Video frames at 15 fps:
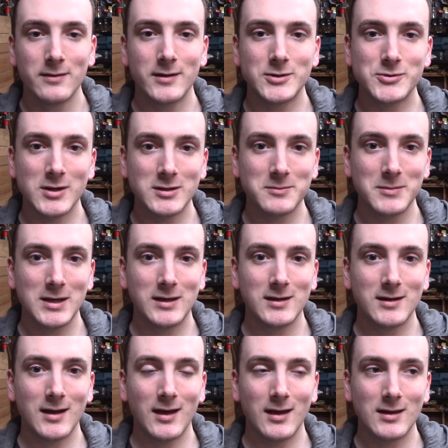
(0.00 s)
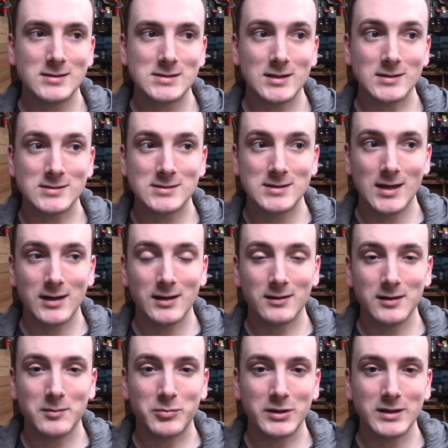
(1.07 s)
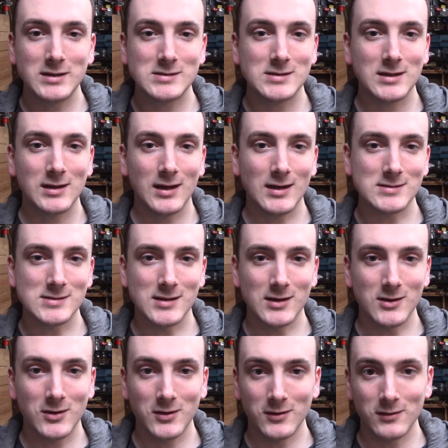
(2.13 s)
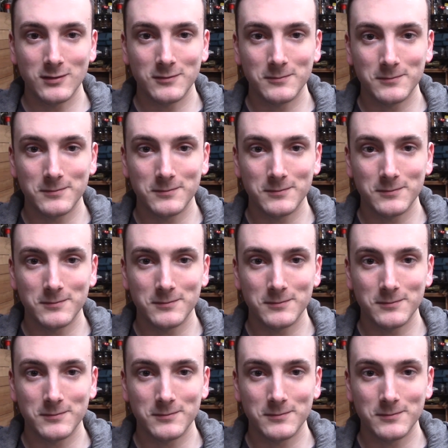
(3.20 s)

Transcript: they tried to make it as aesthetically pleasing as they could.